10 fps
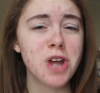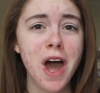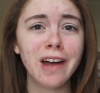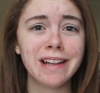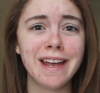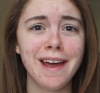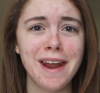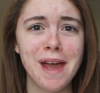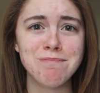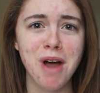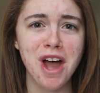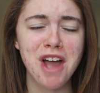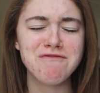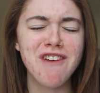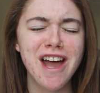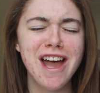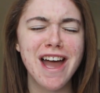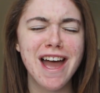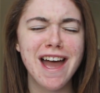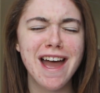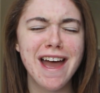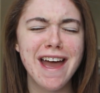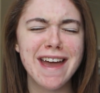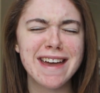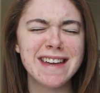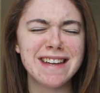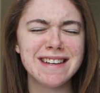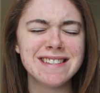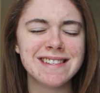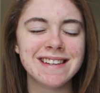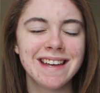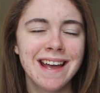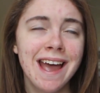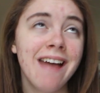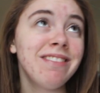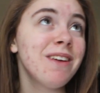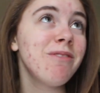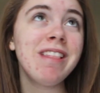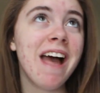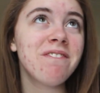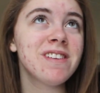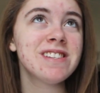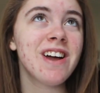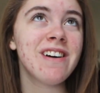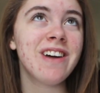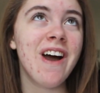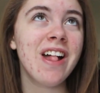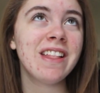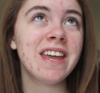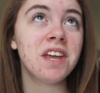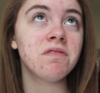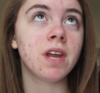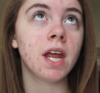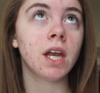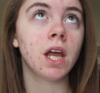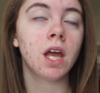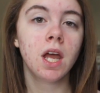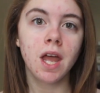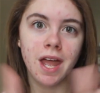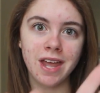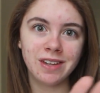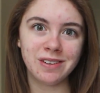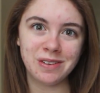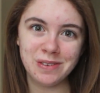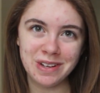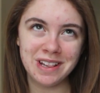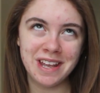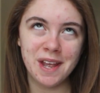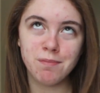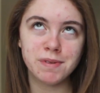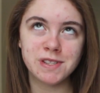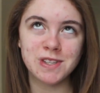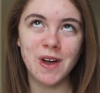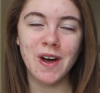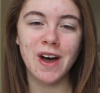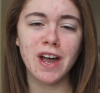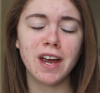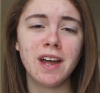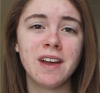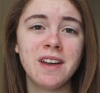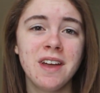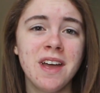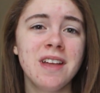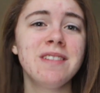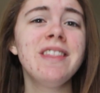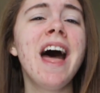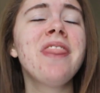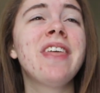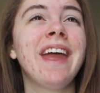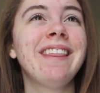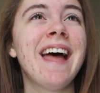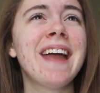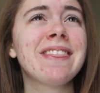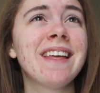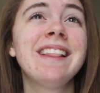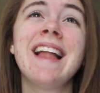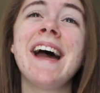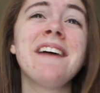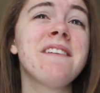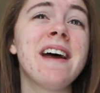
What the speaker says: Chocolate in my face, and then we laugh and talk all evening. It's totally bizarre. Nothing like the life